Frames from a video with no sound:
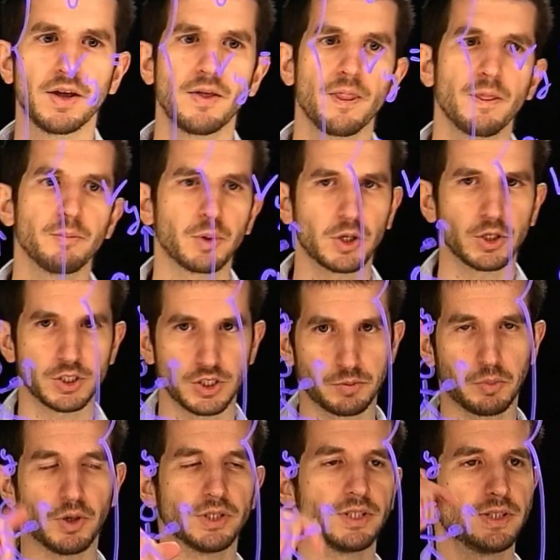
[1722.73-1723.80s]
because it's
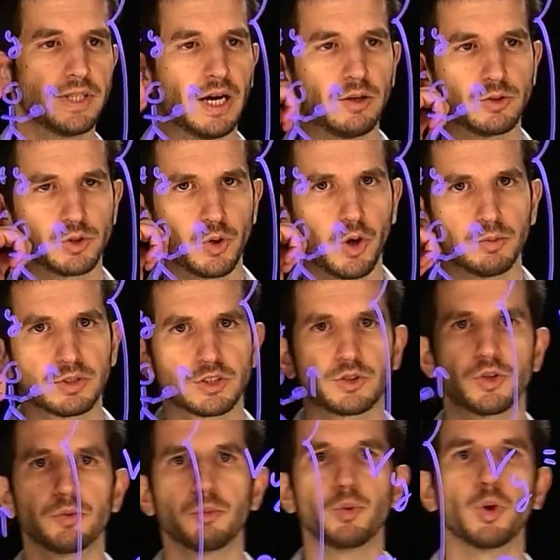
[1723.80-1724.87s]
pointing down. So objects on the
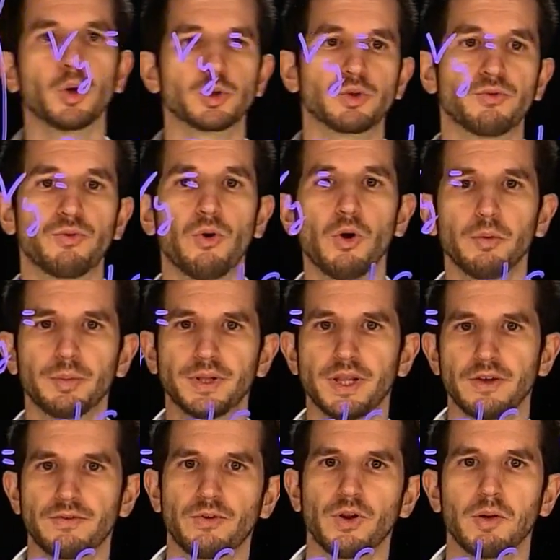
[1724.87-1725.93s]
moon also fall, but they
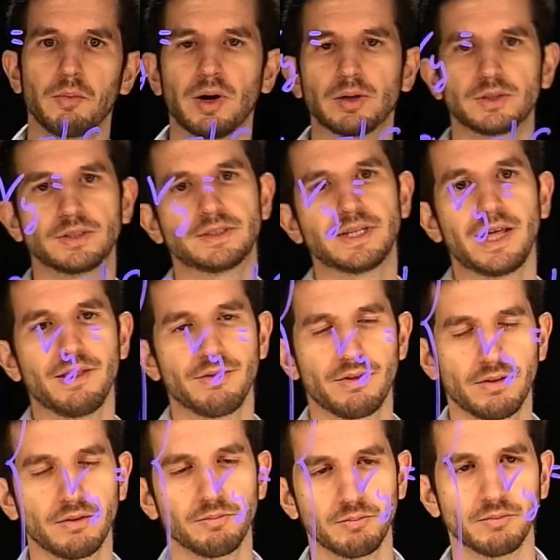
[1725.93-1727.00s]
fall about a tenth,
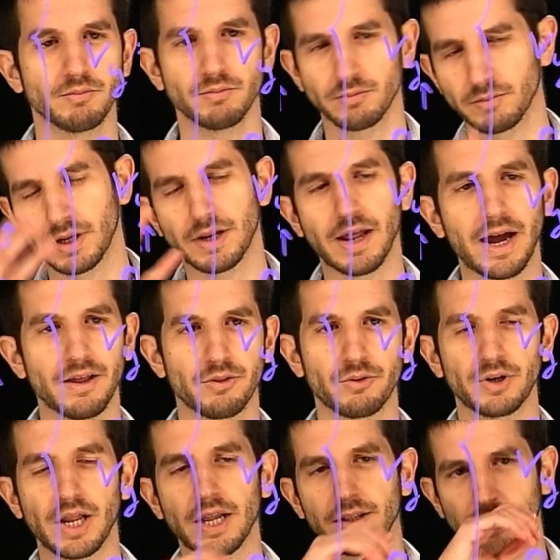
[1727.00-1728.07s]
a ninth, or an
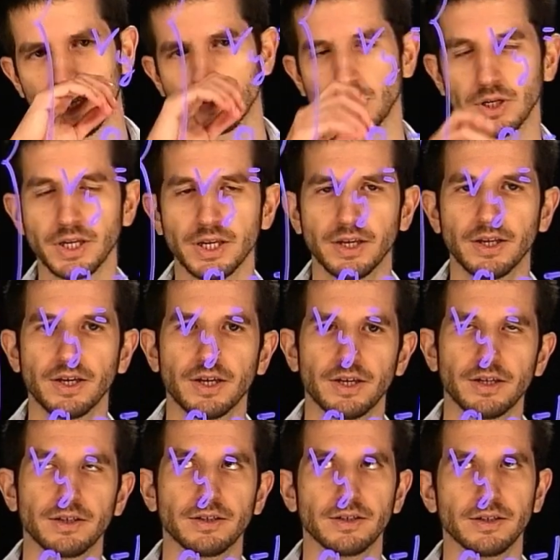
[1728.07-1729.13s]
eighth actually
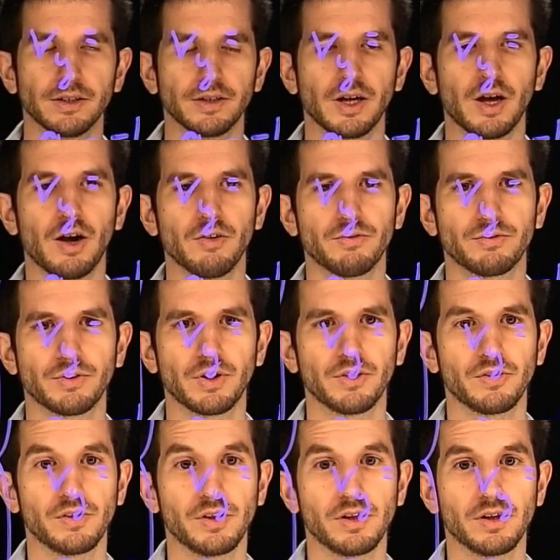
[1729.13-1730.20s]
of
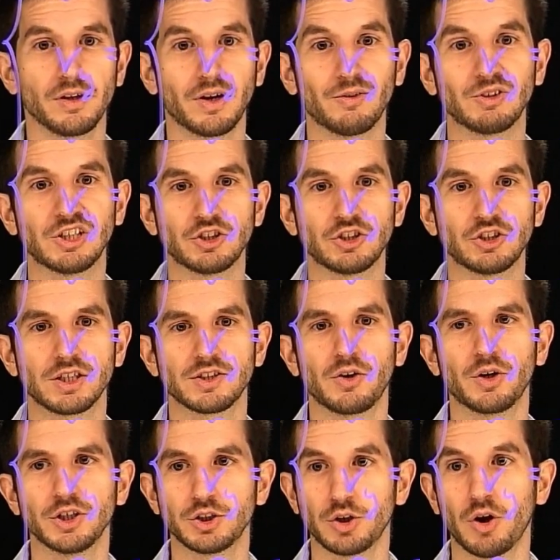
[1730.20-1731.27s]
the gravitational
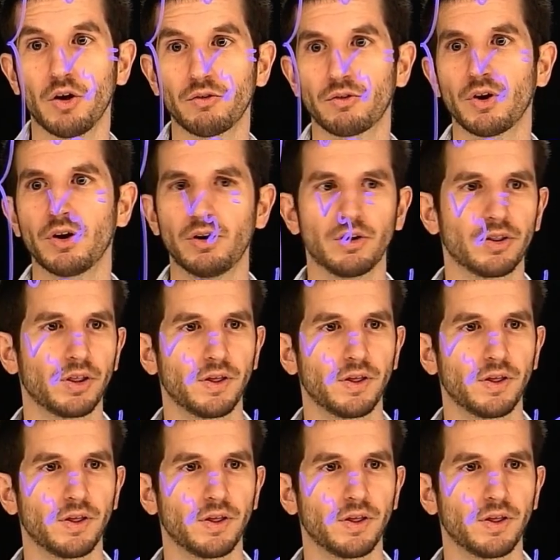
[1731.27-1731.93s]
acceleration of Earth.